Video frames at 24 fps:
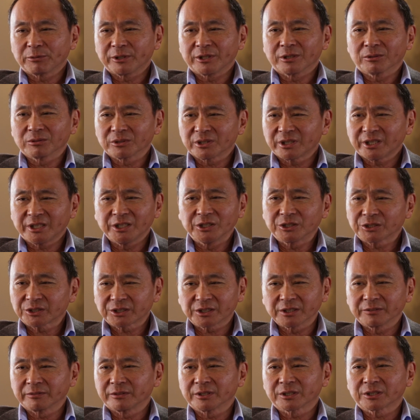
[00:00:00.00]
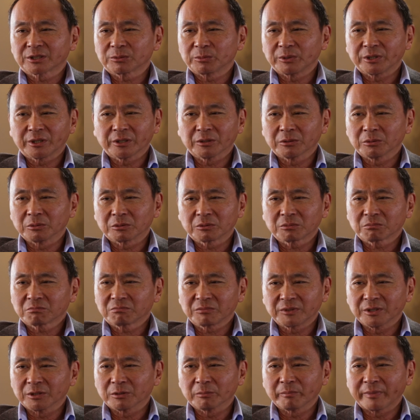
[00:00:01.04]
We don't teach civics. We don't
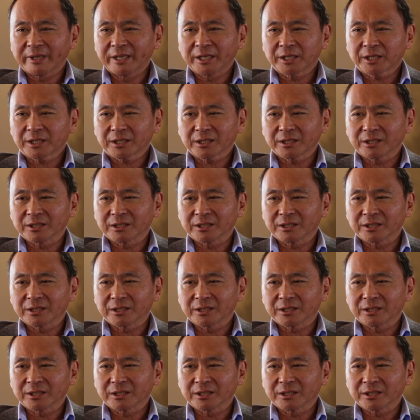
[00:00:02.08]
make